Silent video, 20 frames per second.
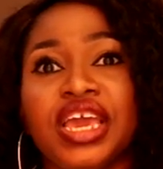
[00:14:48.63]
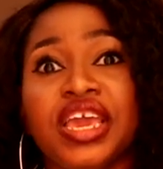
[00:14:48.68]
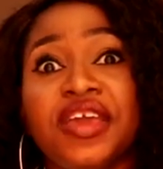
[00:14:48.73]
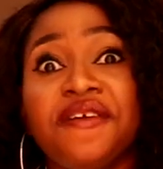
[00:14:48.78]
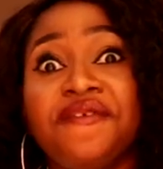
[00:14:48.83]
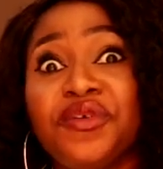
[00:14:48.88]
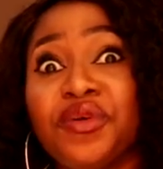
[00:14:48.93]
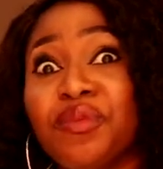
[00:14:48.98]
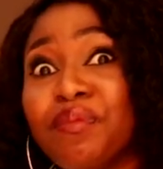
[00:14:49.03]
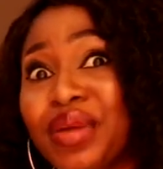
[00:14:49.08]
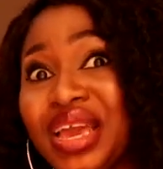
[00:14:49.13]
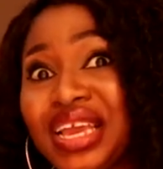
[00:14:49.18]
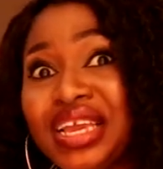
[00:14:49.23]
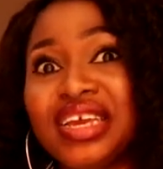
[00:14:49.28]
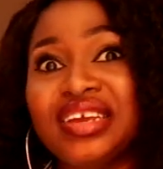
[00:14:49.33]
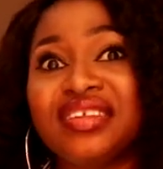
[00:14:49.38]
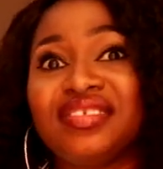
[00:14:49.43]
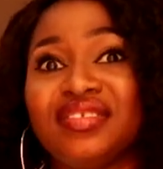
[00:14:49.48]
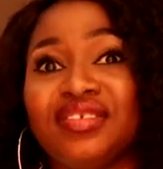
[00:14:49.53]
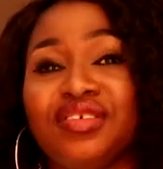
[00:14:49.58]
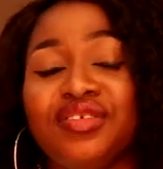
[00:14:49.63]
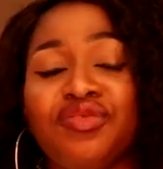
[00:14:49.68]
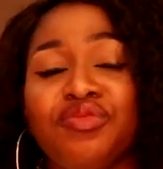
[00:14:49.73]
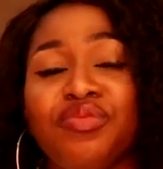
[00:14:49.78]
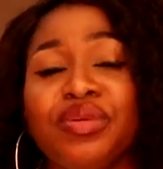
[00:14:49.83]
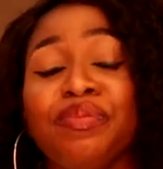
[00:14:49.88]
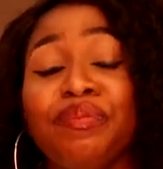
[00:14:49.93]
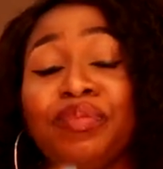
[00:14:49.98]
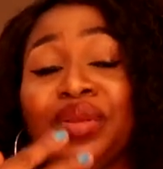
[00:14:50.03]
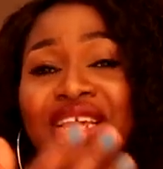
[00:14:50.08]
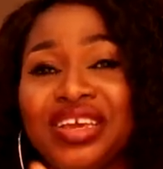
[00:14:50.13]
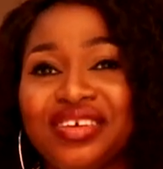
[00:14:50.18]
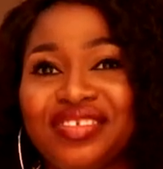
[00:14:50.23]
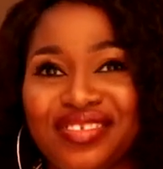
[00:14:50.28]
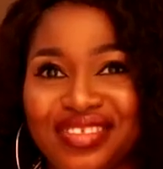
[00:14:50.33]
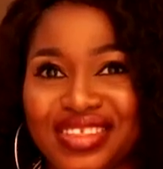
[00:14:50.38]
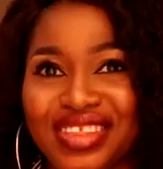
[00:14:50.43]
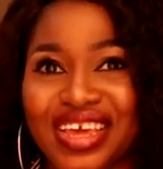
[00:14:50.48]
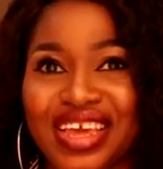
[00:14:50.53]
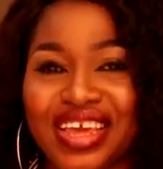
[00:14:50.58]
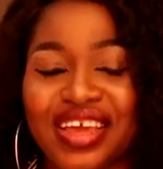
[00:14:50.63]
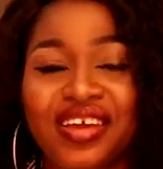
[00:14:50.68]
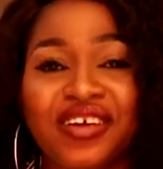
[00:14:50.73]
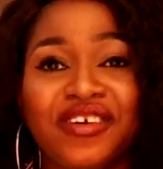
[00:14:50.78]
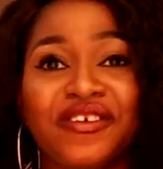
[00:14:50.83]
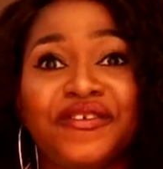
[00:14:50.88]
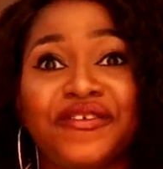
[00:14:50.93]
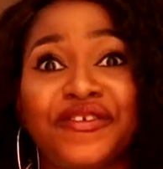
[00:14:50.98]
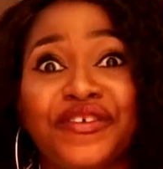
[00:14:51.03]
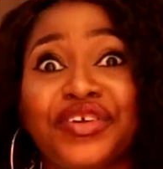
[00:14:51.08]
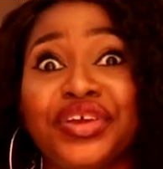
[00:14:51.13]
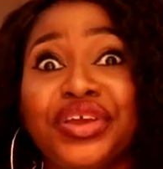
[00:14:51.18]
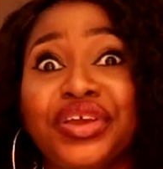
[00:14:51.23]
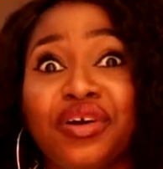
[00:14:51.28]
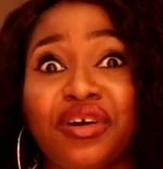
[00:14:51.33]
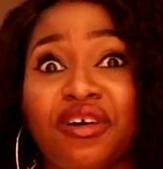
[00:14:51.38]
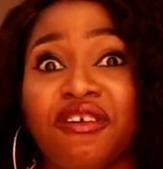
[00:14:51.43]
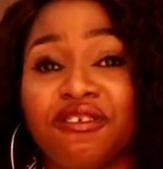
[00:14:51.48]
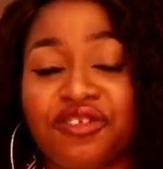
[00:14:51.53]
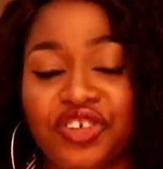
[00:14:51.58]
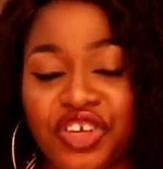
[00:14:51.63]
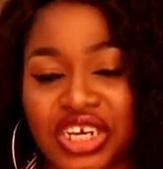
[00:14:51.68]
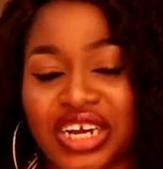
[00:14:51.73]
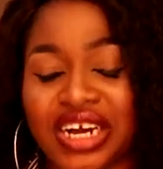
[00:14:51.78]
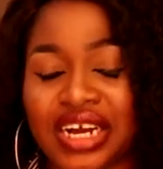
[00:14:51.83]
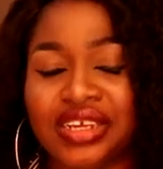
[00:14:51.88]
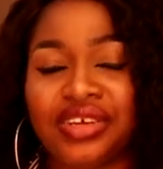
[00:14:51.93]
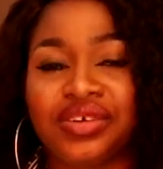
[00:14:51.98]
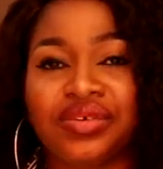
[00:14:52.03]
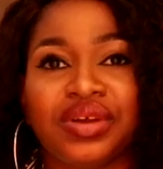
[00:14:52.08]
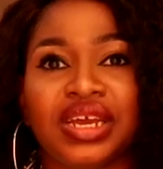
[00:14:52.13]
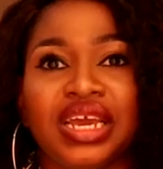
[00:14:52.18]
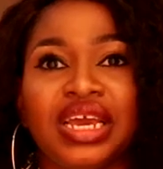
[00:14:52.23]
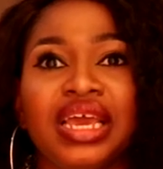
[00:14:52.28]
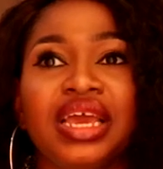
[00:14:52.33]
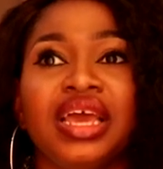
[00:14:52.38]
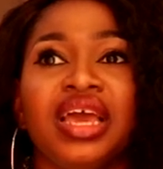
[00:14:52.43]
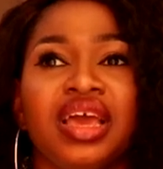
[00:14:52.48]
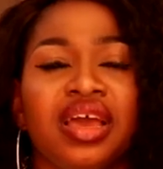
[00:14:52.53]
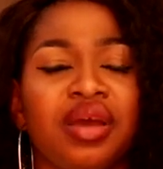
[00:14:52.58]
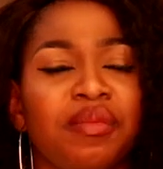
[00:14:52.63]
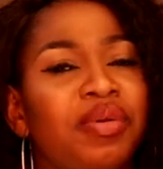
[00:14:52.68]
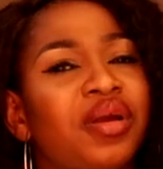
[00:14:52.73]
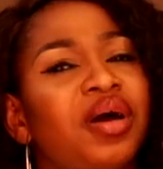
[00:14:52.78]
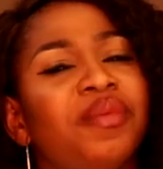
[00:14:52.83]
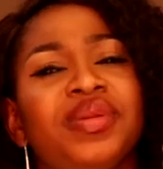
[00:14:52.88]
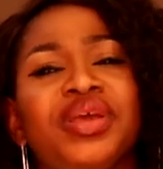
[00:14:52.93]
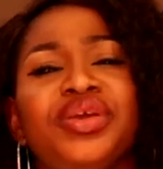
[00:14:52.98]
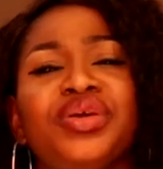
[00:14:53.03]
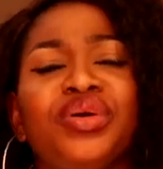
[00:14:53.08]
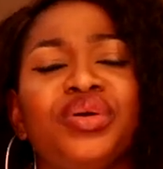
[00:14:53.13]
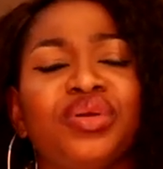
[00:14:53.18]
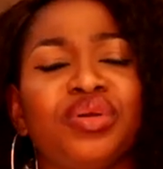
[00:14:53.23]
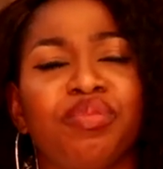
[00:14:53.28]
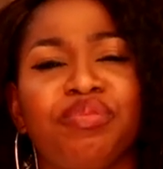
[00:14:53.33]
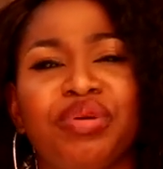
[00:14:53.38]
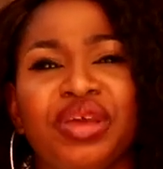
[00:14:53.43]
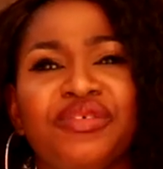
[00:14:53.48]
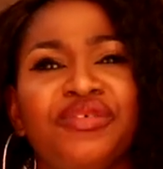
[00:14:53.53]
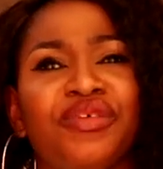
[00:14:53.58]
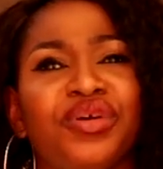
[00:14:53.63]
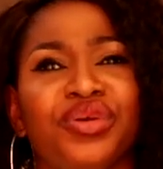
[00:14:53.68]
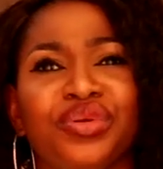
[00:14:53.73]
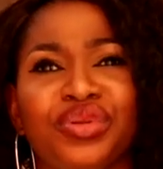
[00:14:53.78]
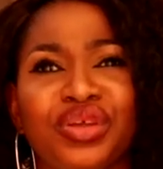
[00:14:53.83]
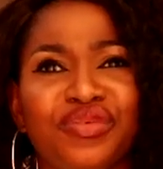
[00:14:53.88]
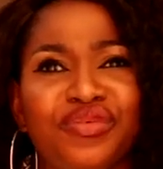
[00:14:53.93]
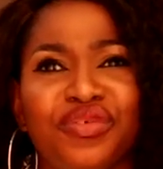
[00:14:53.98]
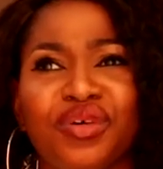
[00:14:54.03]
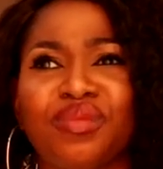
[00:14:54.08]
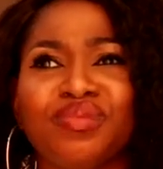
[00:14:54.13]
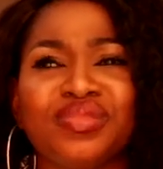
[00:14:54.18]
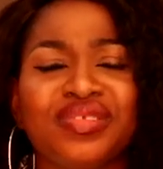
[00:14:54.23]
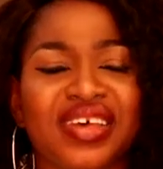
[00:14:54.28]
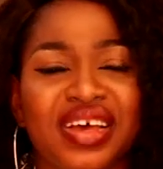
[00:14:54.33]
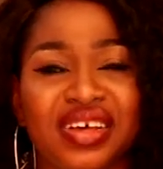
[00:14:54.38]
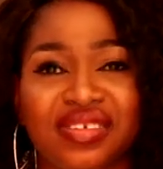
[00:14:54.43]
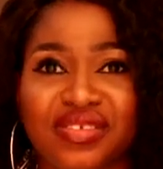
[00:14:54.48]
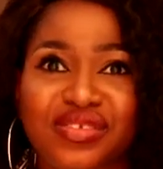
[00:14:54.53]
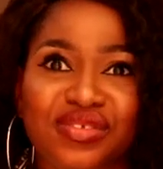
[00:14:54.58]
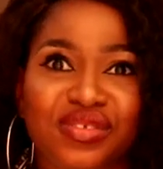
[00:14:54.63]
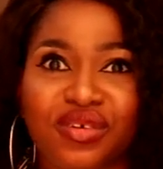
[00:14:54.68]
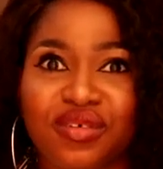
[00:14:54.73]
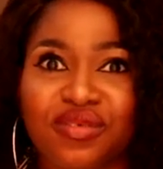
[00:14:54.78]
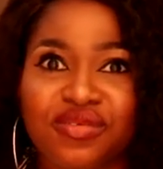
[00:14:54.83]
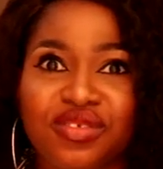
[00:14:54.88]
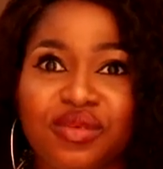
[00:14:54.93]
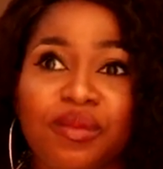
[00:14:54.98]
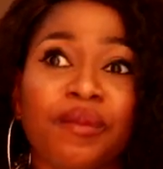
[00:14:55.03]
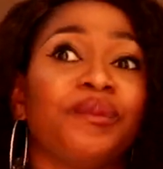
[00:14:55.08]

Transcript: If you make it, you'll be placed there free of charge, okay? Probably you're going to pay for uniforms and stuff.